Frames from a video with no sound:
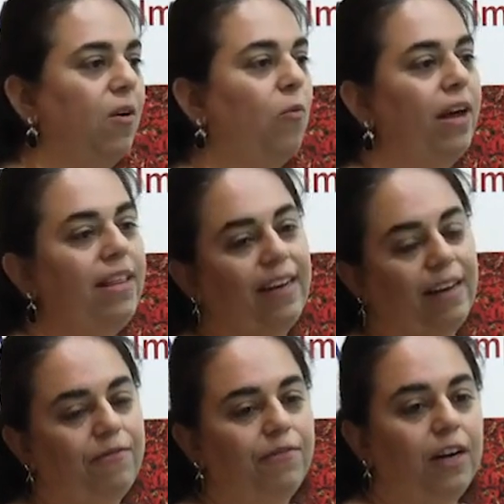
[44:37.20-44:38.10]
where they
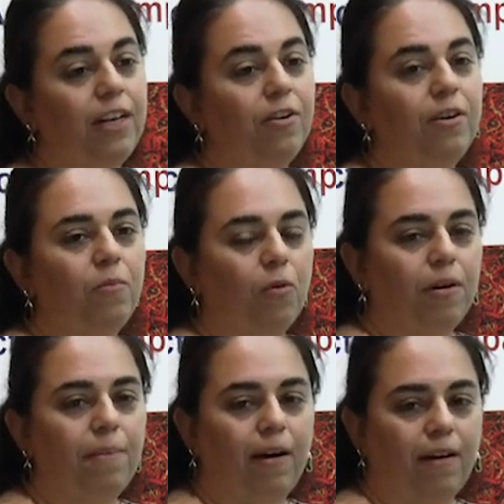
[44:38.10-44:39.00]
can learn more
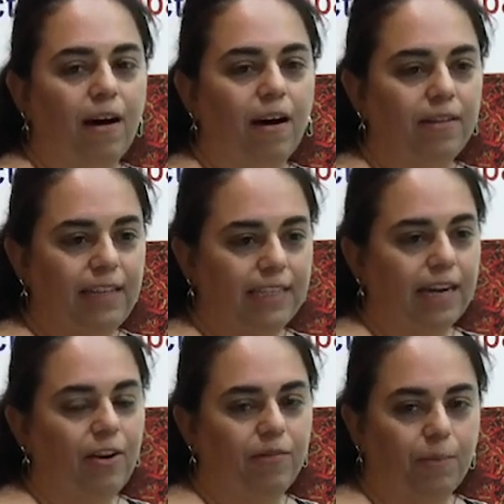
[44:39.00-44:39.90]
about these
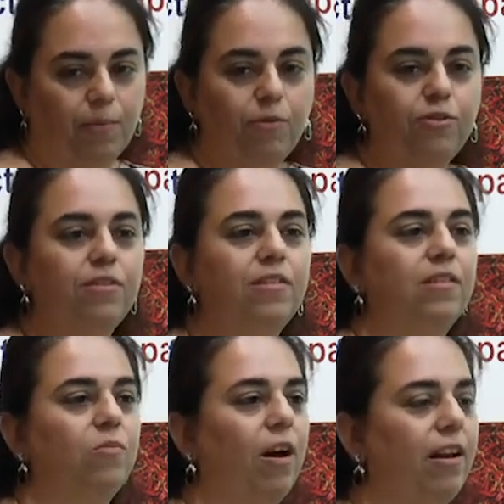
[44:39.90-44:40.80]
kind of approaches,
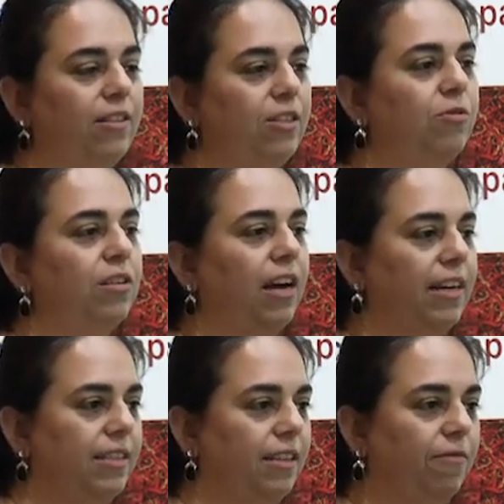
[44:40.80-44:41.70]
as well as
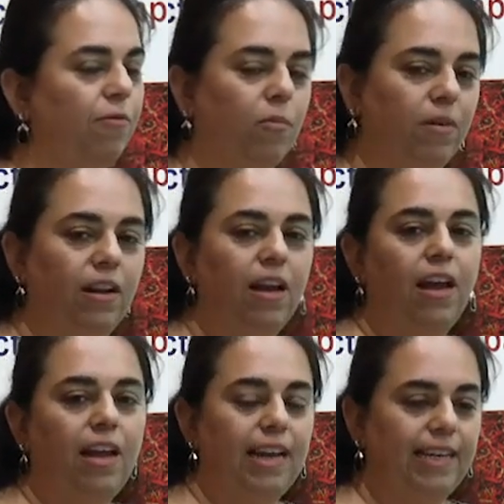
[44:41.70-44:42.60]
utilize the formal
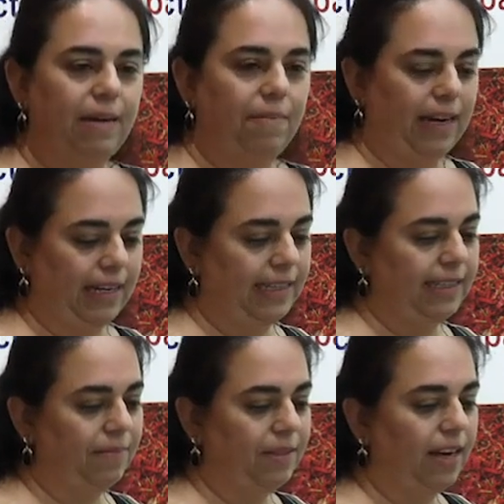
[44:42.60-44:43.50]
lending
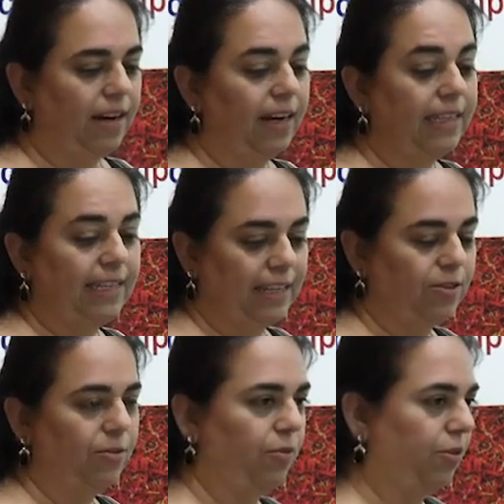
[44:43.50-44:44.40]
mechanisms that exist
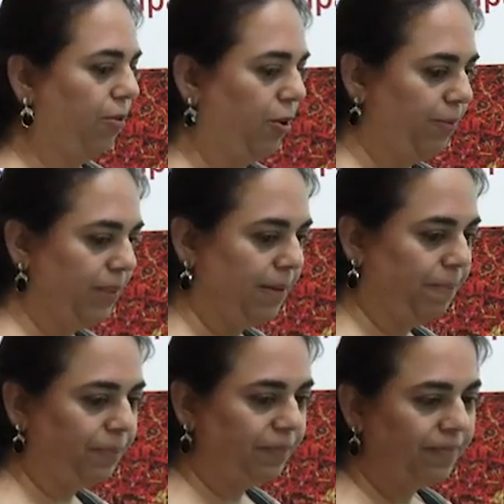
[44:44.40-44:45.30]
through the groups.
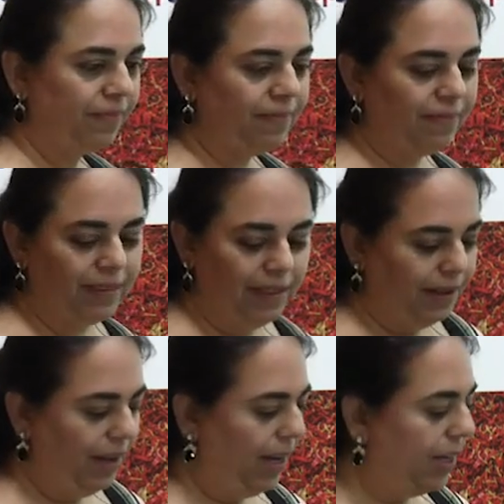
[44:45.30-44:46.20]

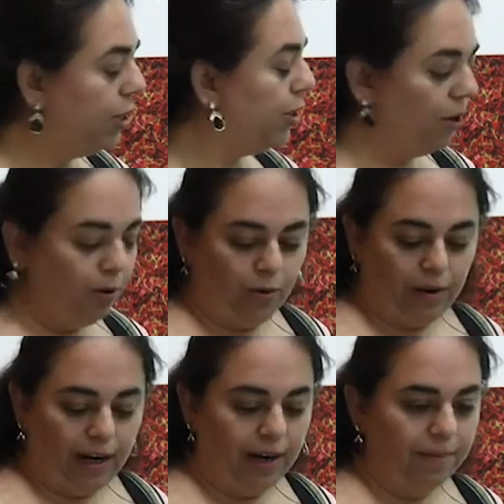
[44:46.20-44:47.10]

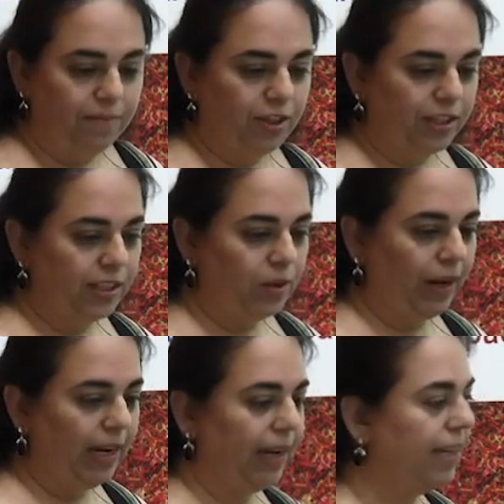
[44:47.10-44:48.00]
So just
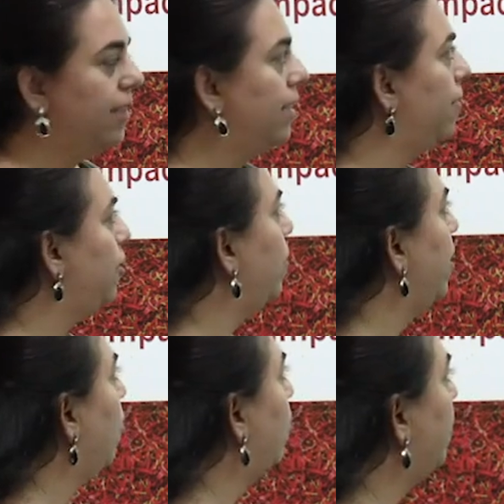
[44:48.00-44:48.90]
quickly to give you
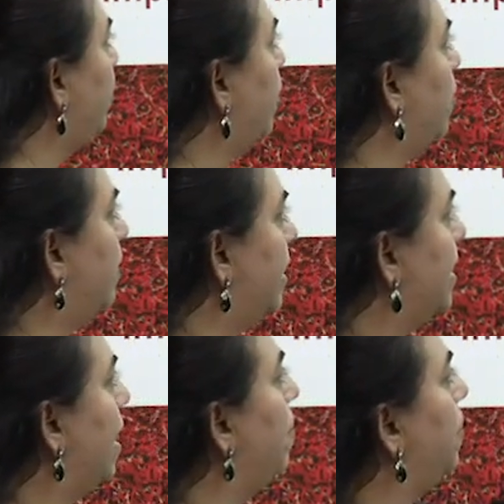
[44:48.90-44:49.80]
an overview of the
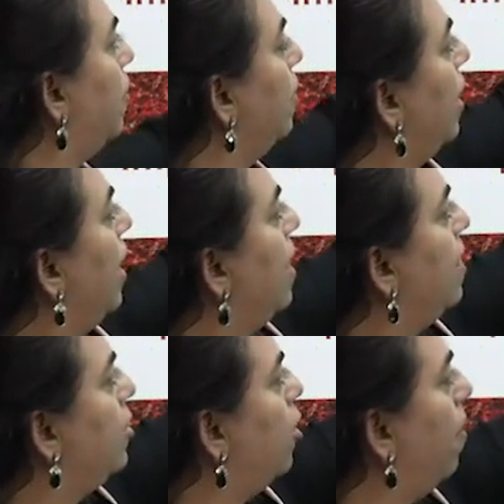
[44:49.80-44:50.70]
sample,
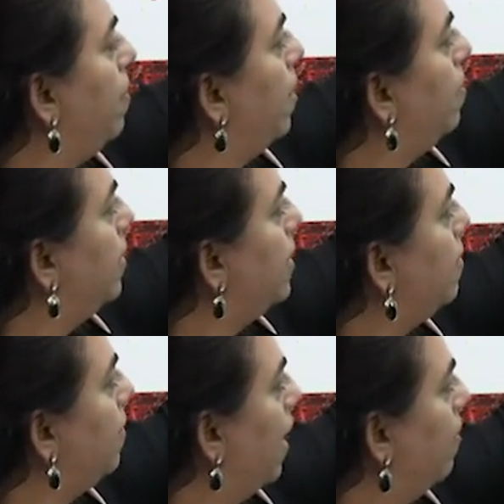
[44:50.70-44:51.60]
the top
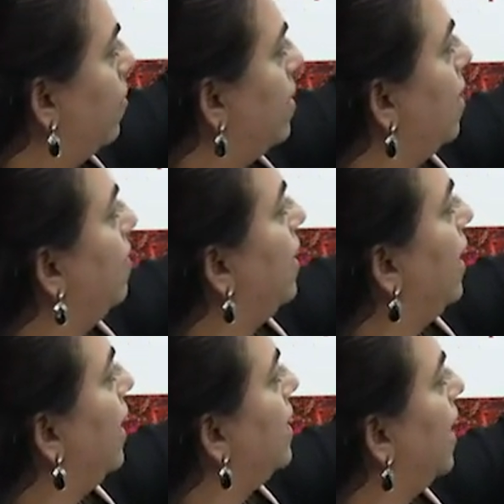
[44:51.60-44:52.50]
numbers
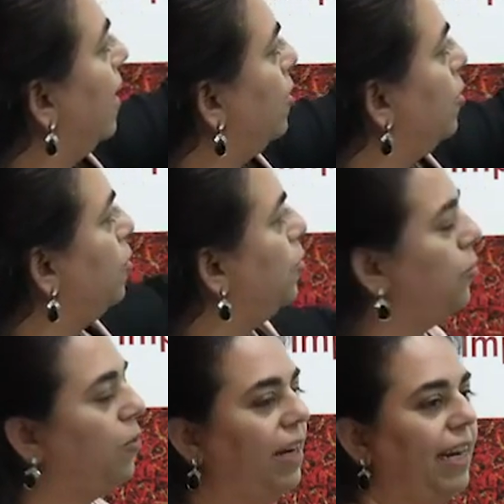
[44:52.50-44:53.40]
5478 and
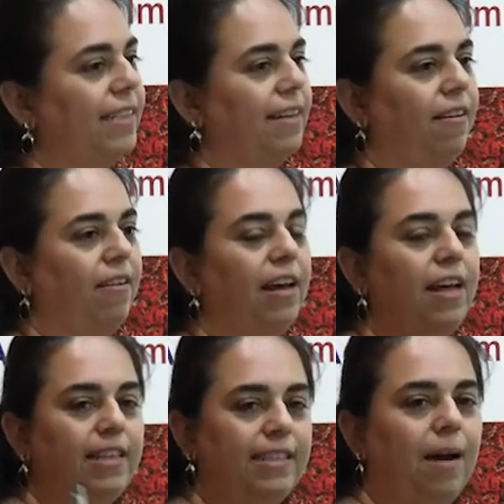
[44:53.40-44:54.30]
2218 are
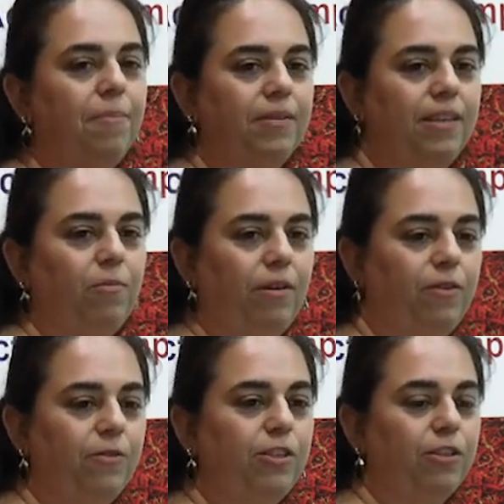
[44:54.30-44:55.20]
the samples that we've
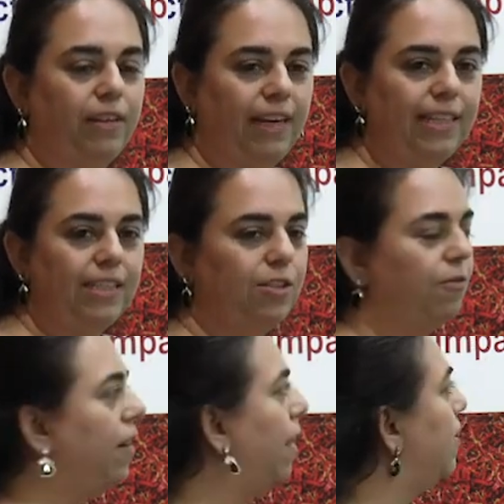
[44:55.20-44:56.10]
used to list. So
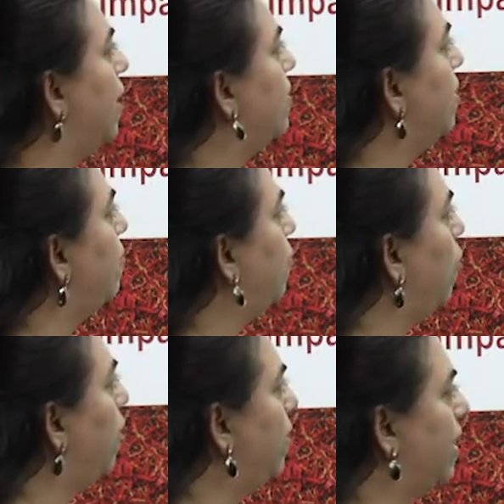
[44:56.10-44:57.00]

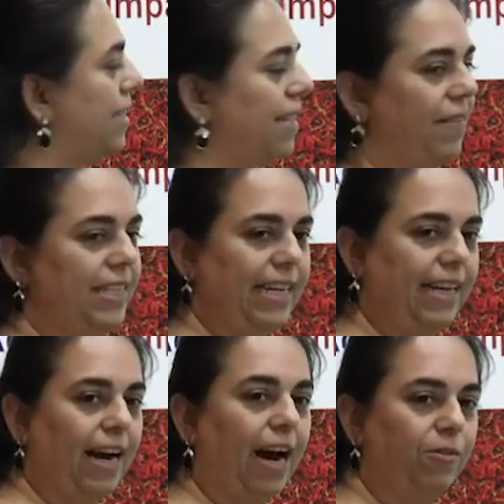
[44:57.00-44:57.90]

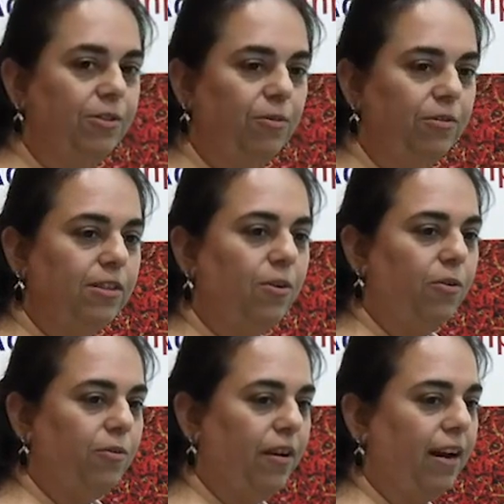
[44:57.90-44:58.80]
5,478 households,
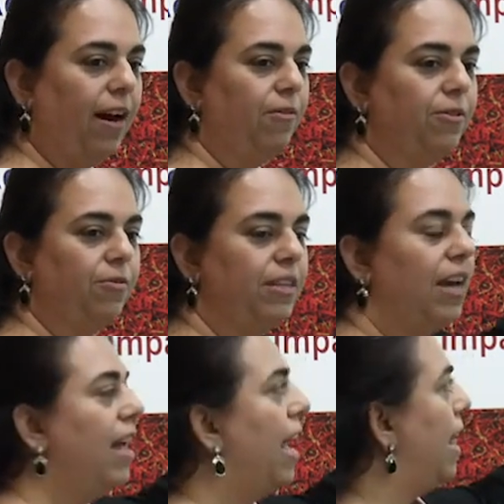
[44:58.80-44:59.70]
goat-rearing households
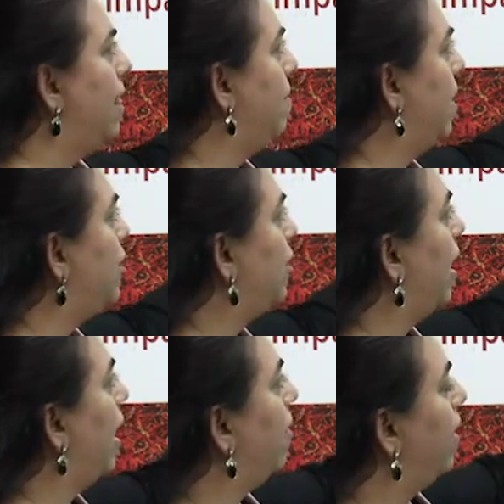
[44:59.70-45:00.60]
in the Mesha
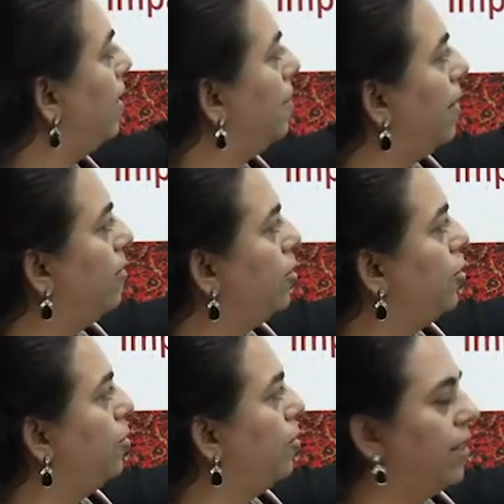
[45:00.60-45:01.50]
area, and about
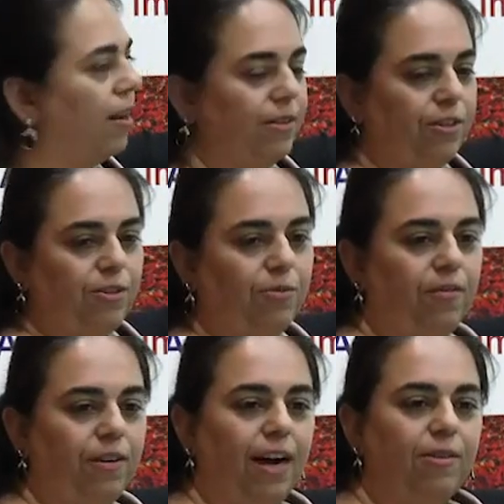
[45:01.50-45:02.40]

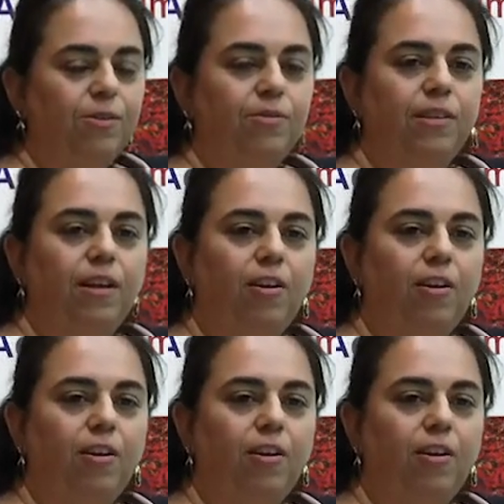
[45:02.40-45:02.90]
2,200 households in the